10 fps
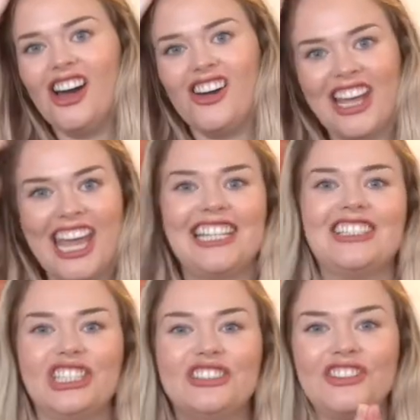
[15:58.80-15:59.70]
Okay,
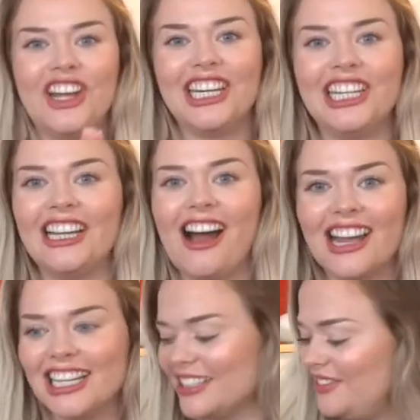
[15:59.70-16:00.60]
so the final
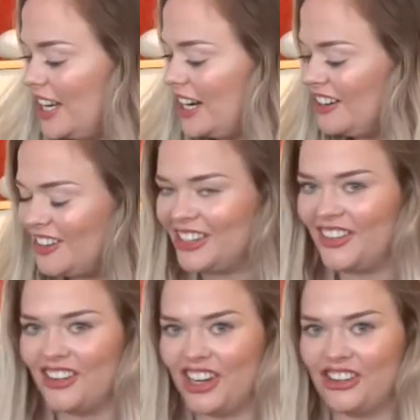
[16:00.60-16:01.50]
item that I'm going to
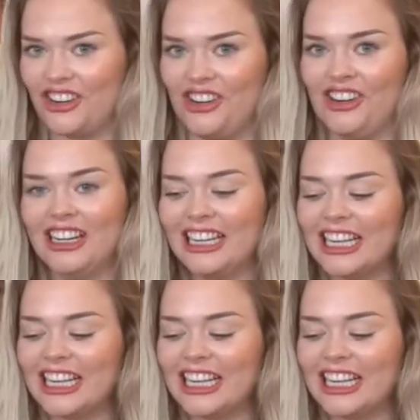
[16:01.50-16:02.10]
be going through